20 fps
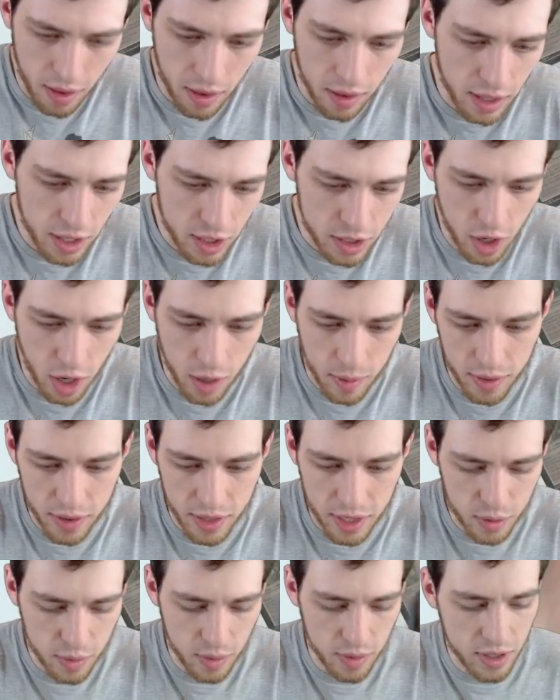Let's talk about
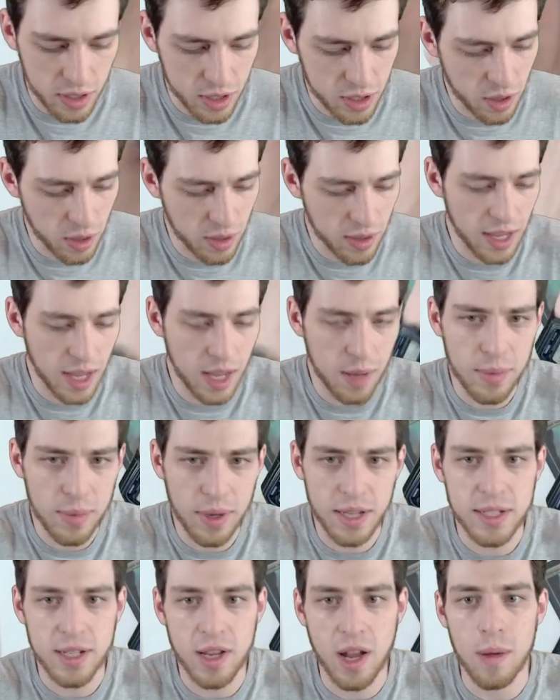this one. This is our
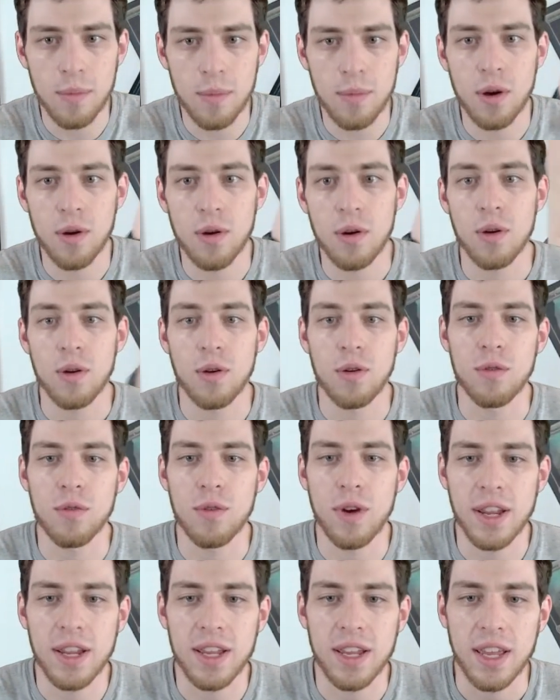land-based combo
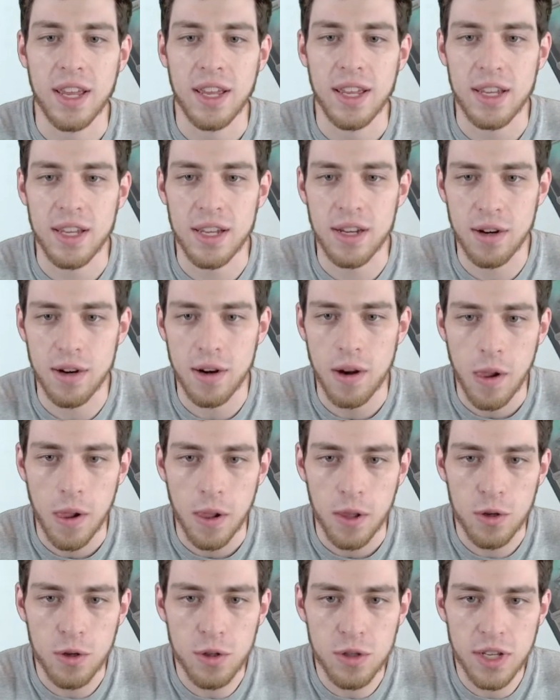right here.
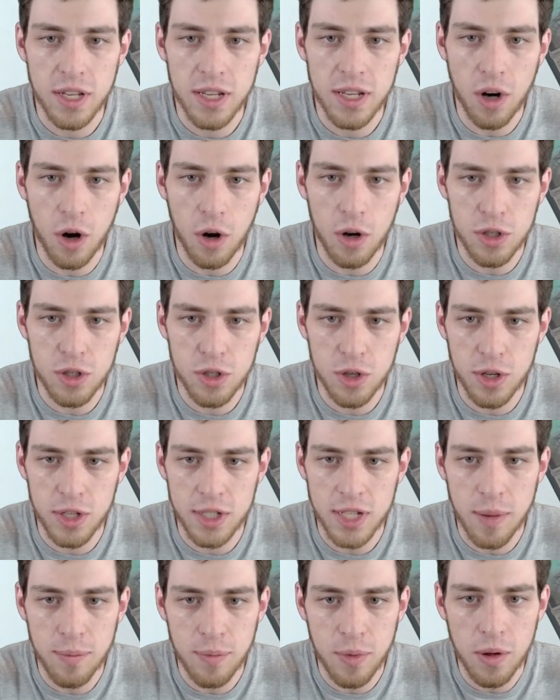Using our Deserted
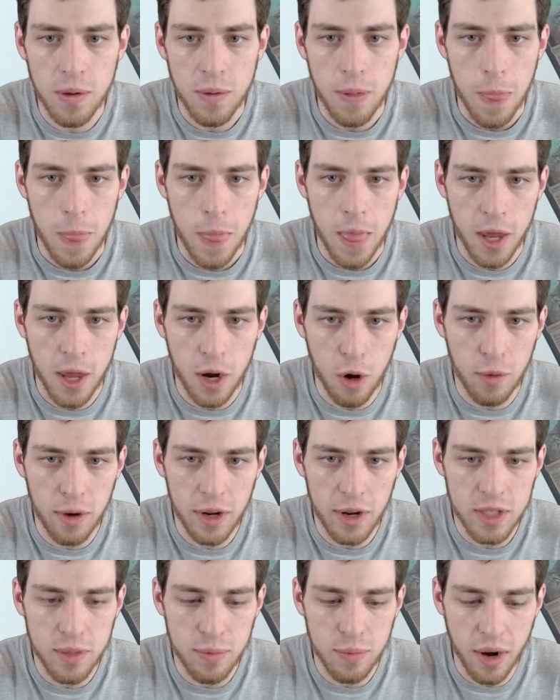Temple and our
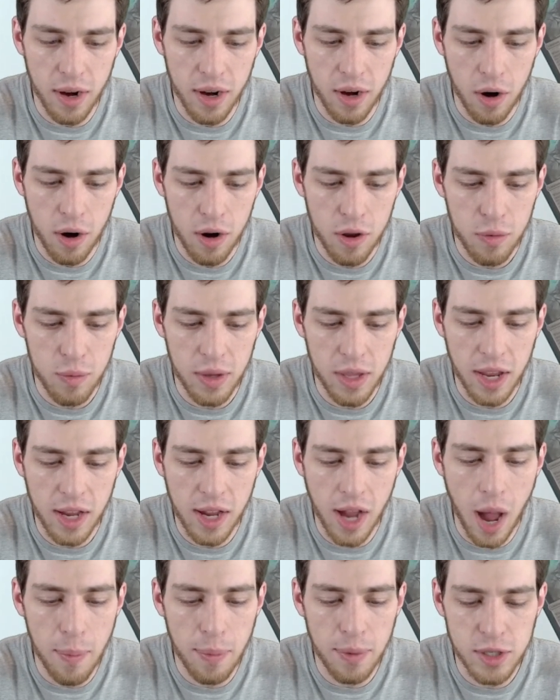Rings of Brighthearth, we can
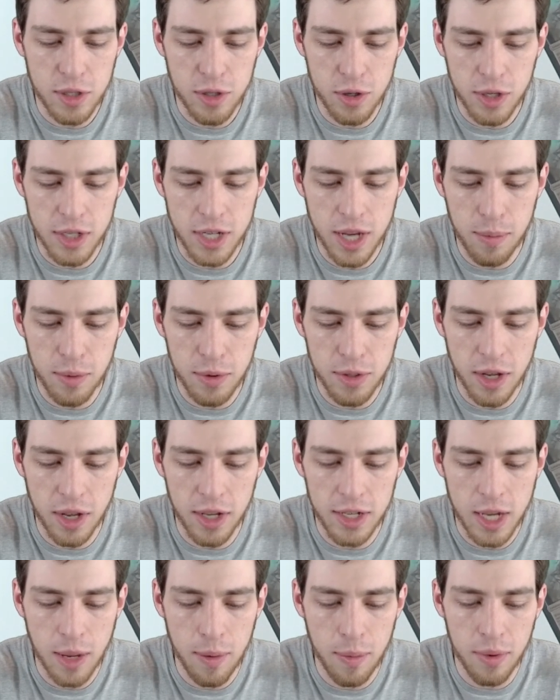copy Deserted Temple's
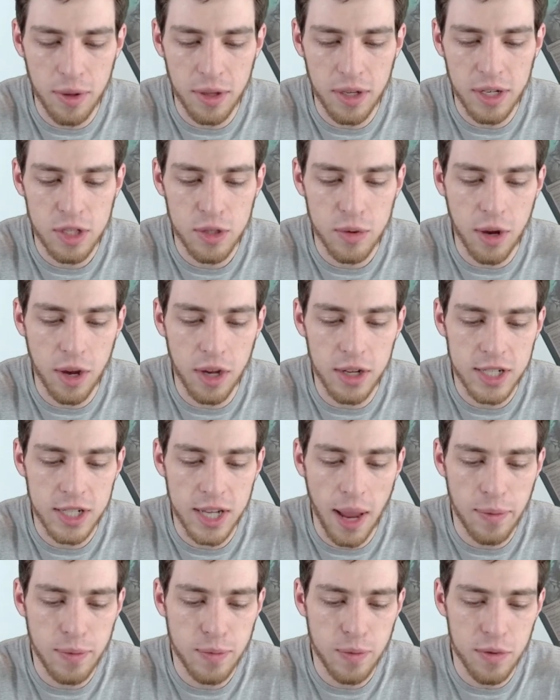untap abilities so it
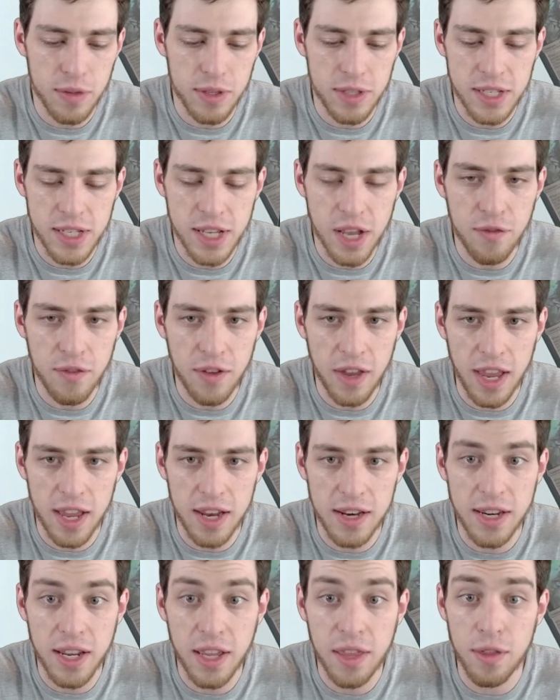untaps both itself
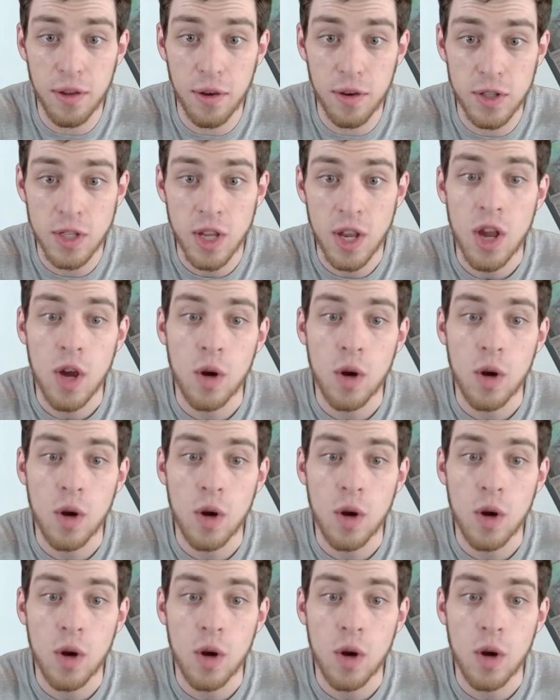and Nykthos.